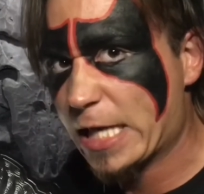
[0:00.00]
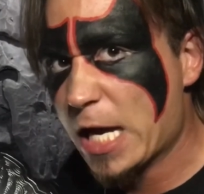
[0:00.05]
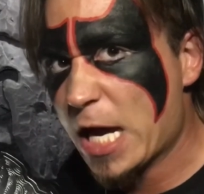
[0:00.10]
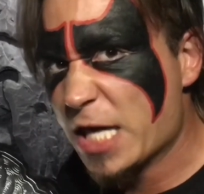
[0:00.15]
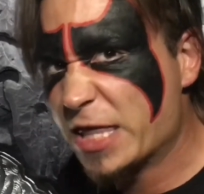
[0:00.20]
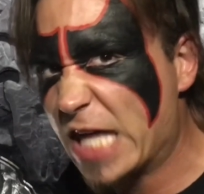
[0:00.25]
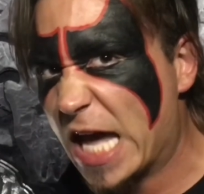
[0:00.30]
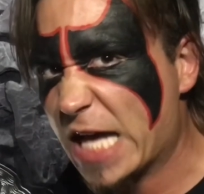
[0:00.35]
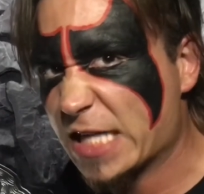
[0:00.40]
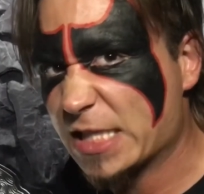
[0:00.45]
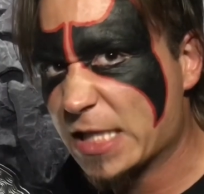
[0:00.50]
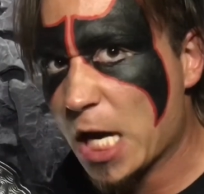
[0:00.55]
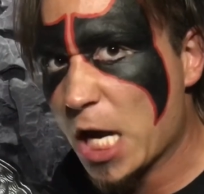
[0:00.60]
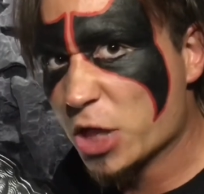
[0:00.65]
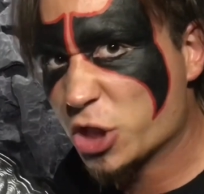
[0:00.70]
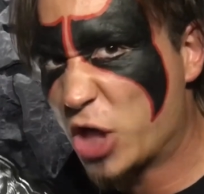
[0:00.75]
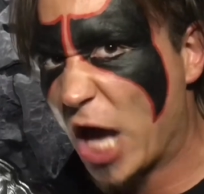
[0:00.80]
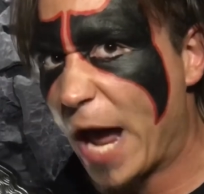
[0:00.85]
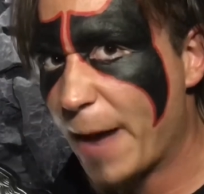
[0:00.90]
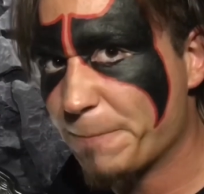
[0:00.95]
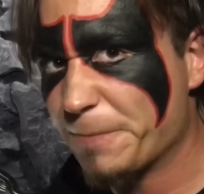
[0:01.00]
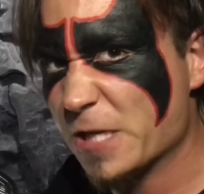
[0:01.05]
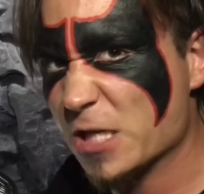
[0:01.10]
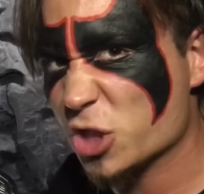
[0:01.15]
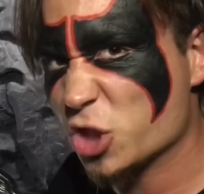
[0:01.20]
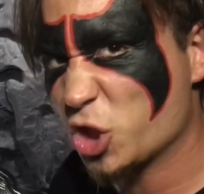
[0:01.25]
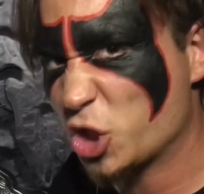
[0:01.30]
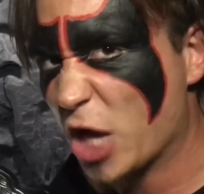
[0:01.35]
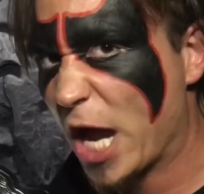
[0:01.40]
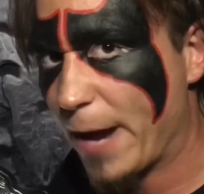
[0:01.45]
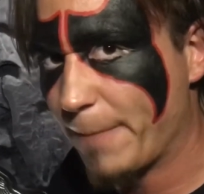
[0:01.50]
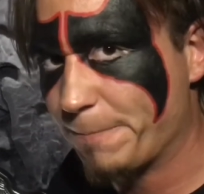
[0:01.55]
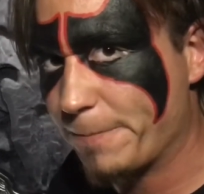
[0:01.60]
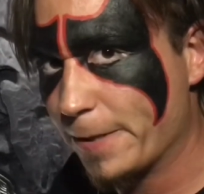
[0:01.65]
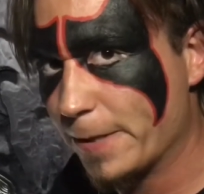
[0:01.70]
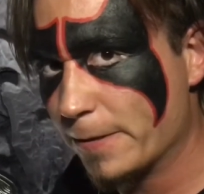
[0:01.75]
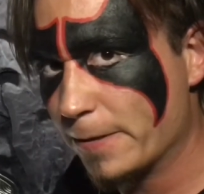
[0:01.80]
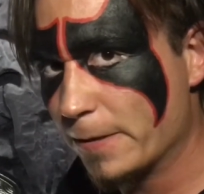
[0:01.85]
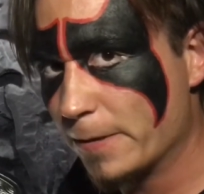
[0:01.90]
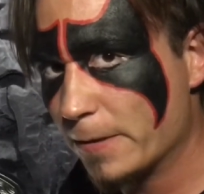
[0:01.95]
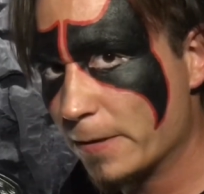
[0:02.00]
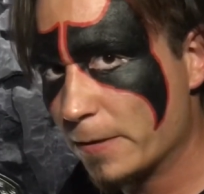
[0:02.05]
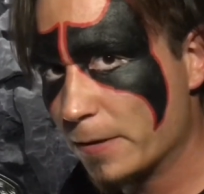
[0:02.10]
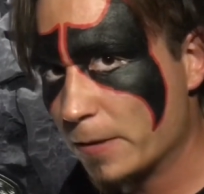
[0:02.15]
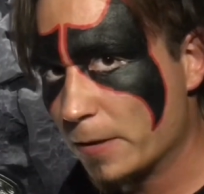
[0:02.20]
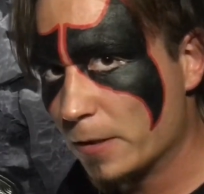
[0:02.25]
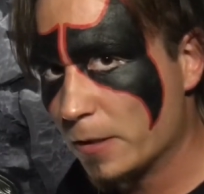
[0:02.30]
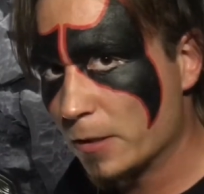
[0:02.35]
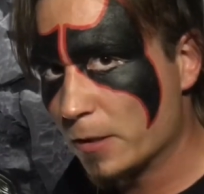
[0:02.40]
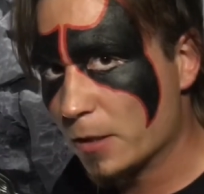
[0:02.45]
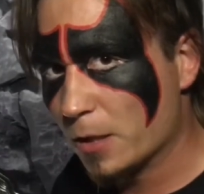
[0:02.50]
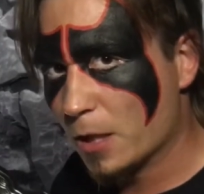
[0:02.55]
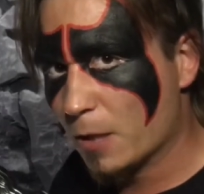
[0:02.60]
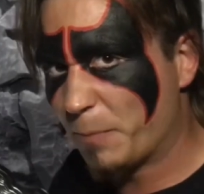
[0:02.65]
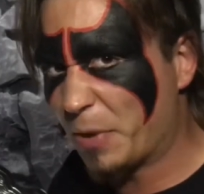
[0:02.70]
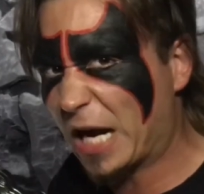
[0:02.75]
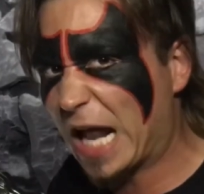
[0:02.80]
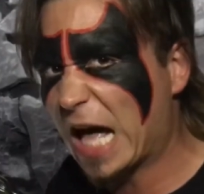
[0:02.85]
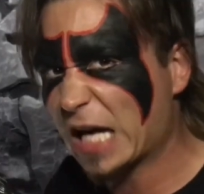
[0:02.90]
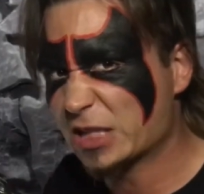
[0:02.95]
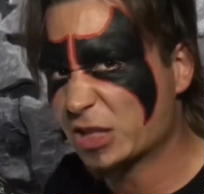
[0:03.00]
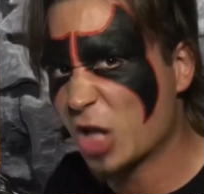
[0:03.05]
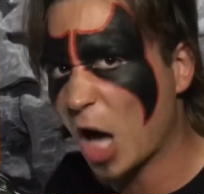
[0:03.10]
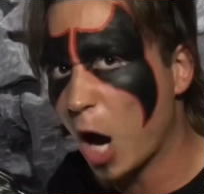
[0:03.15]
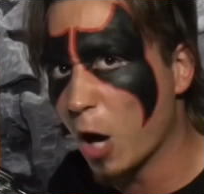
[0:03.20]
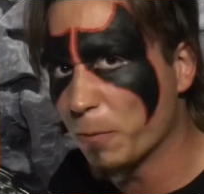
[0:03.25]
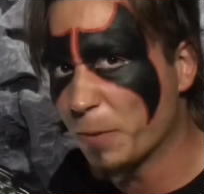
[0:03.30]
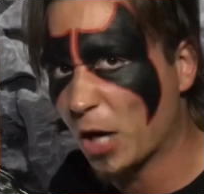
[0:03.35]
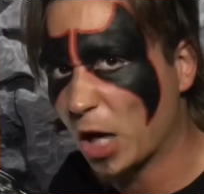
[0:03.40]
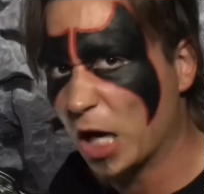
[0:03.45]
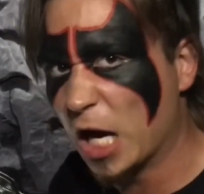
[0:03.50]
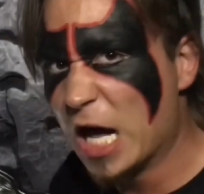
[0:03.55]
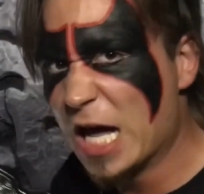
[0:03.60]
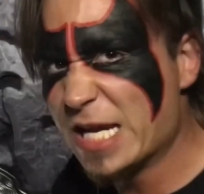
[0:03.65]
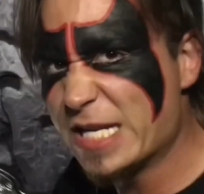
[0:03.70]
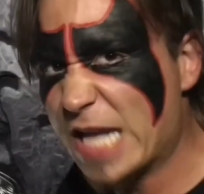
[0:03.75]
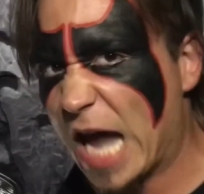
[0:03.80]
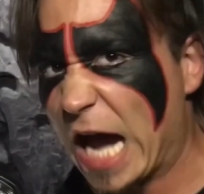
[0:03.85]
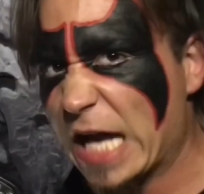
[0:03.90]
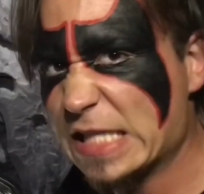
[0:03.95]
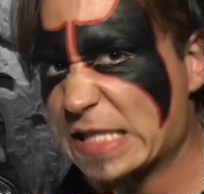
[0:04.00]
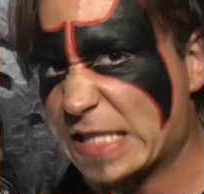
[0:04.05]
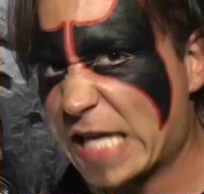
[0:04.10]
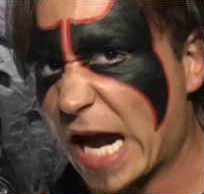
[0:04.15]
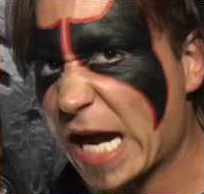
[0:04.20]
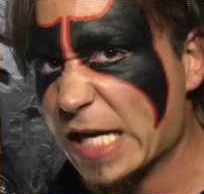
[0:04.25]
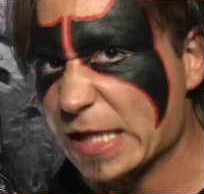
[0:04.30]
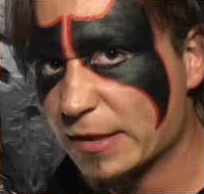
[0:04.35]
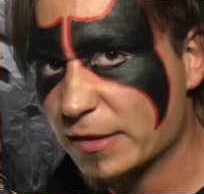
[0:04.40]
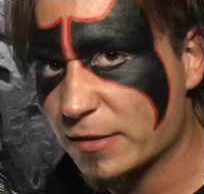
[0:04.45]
this championship. But October 19th,